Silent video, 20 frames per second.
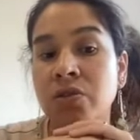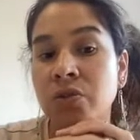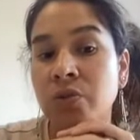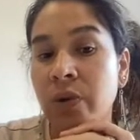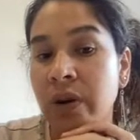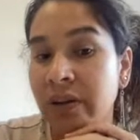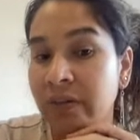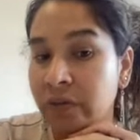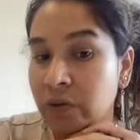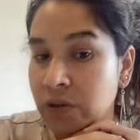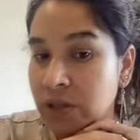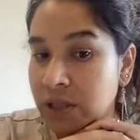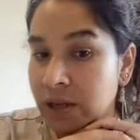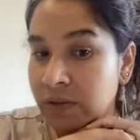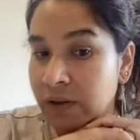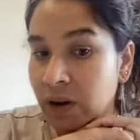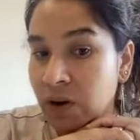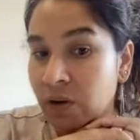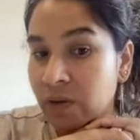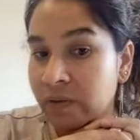
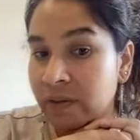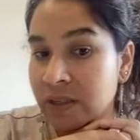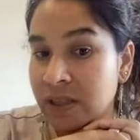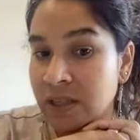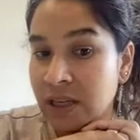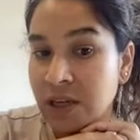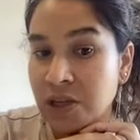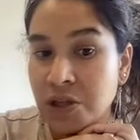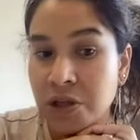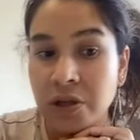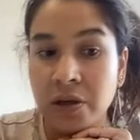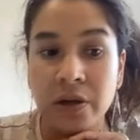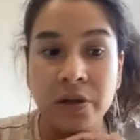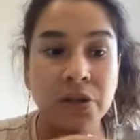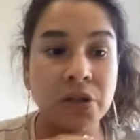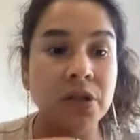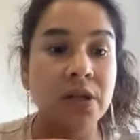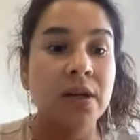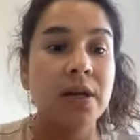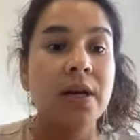24/7
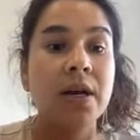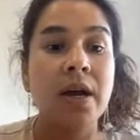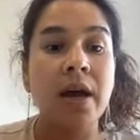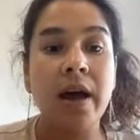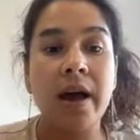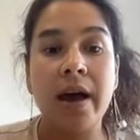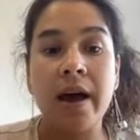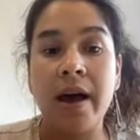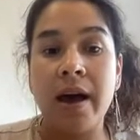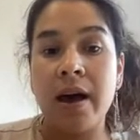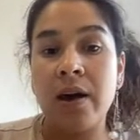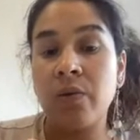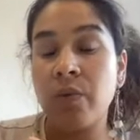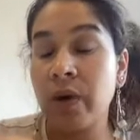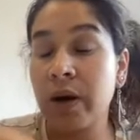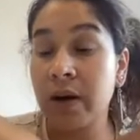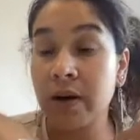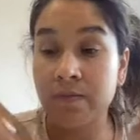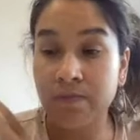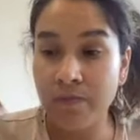conversations
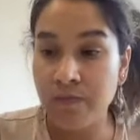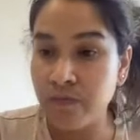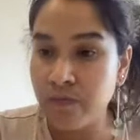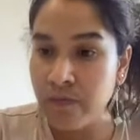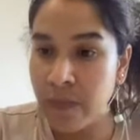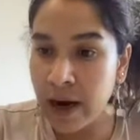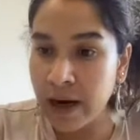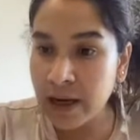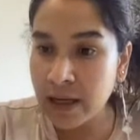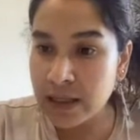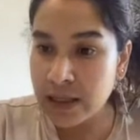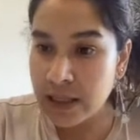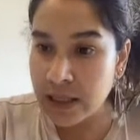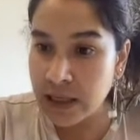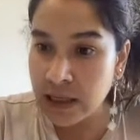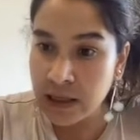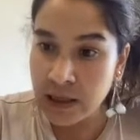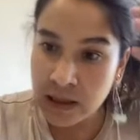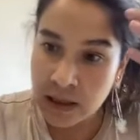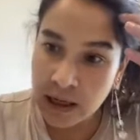where
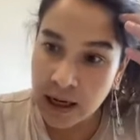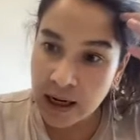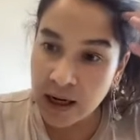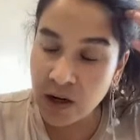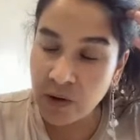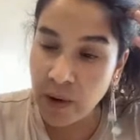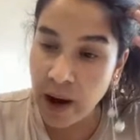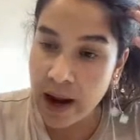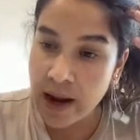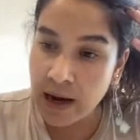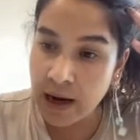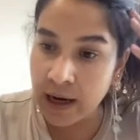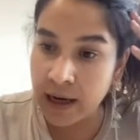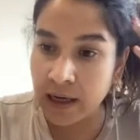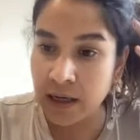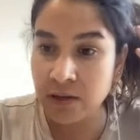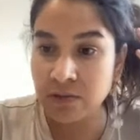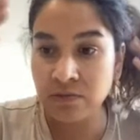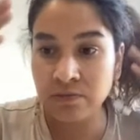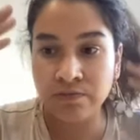marketing can create like
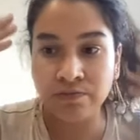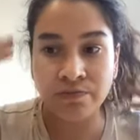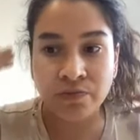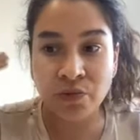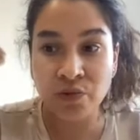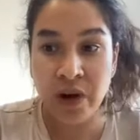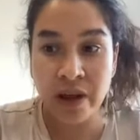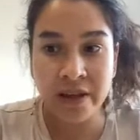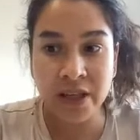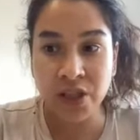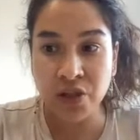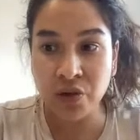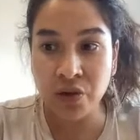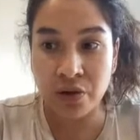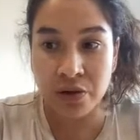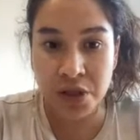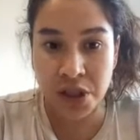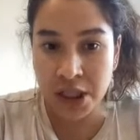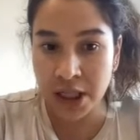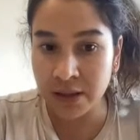
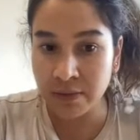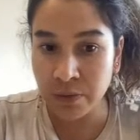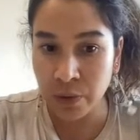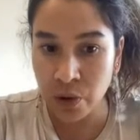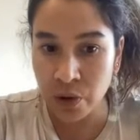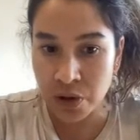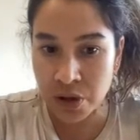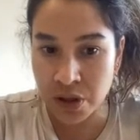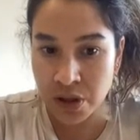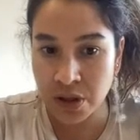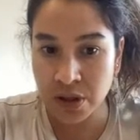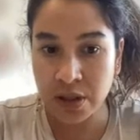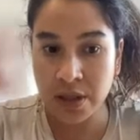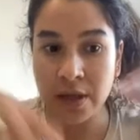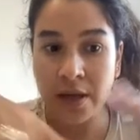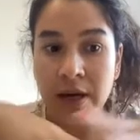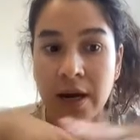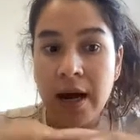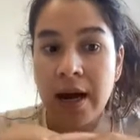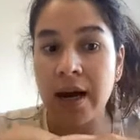ready-to-use chatbots
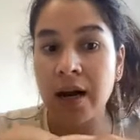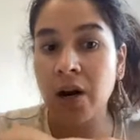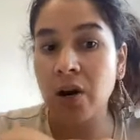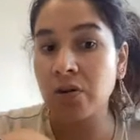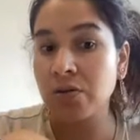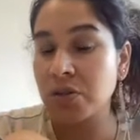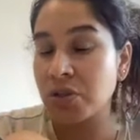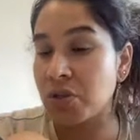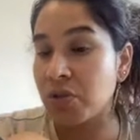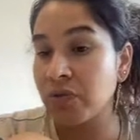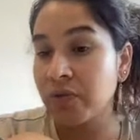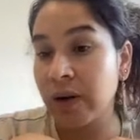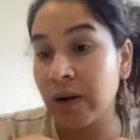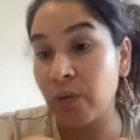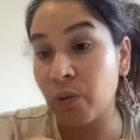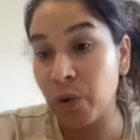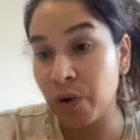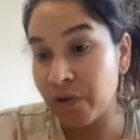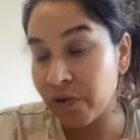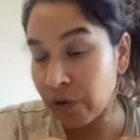and costume
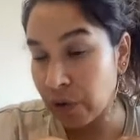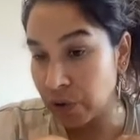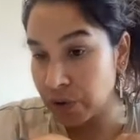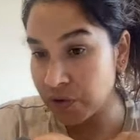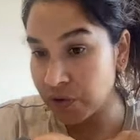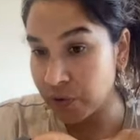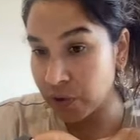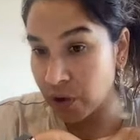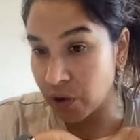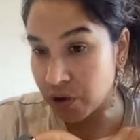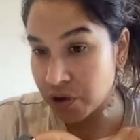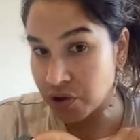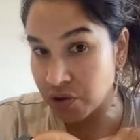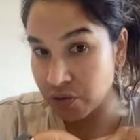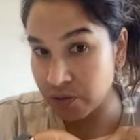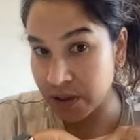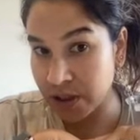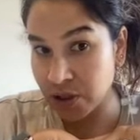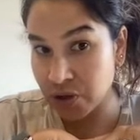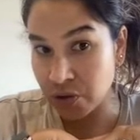and workflows for
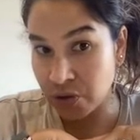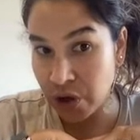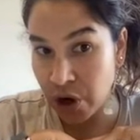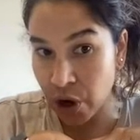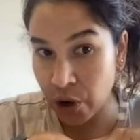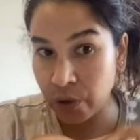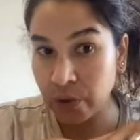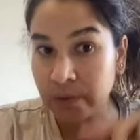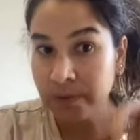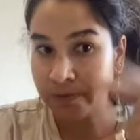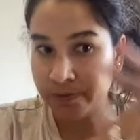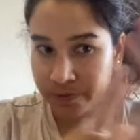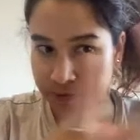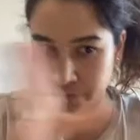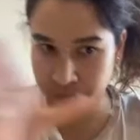customers to know,